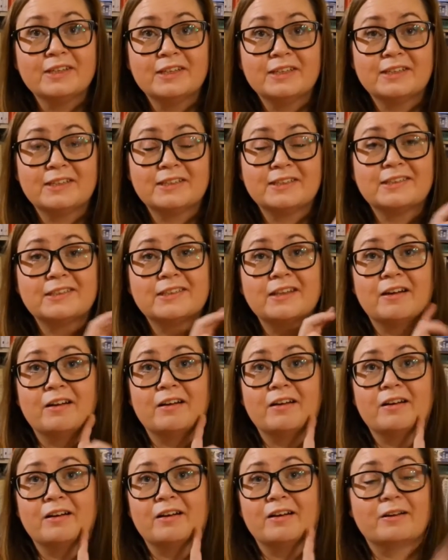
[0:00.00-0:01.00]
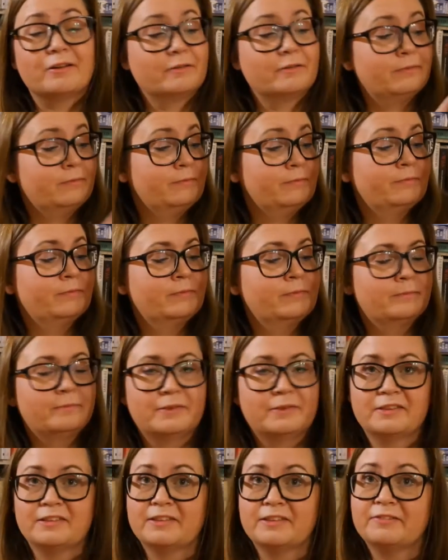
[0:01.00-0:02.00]
is a
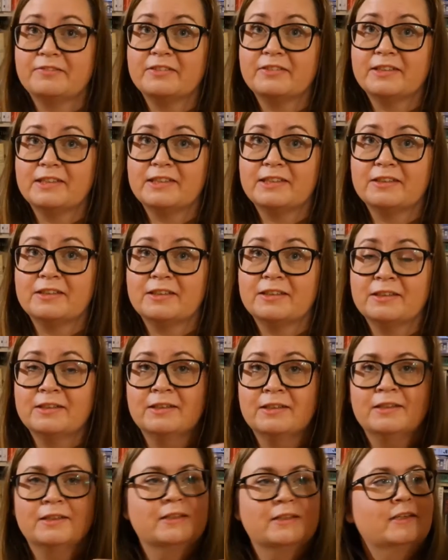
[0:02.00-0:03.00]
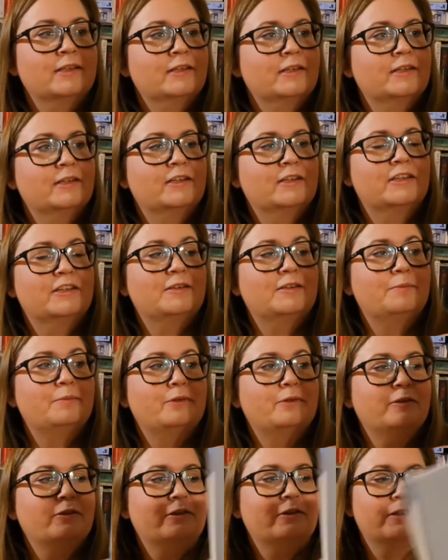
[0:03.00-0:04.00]
Persephone uh,
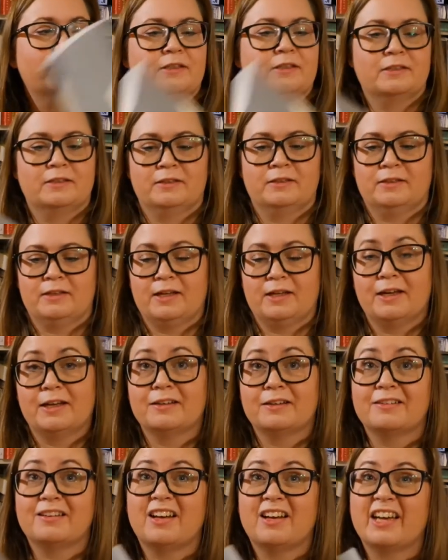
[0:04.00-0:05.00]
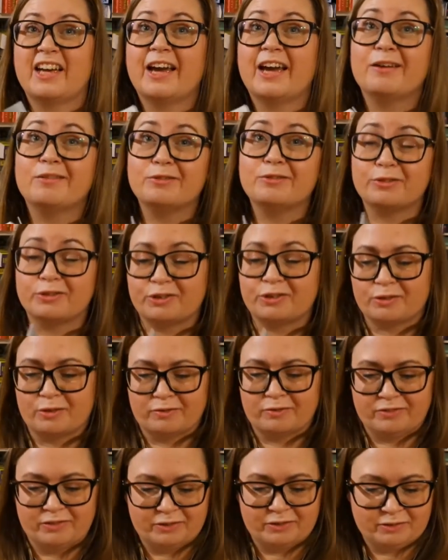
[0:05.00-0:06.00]
book and I have to show
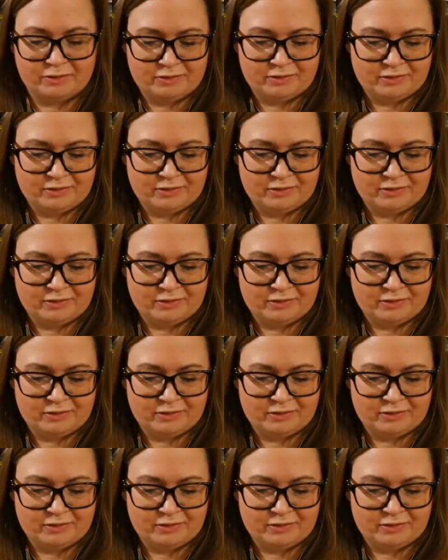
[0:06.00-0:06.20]
you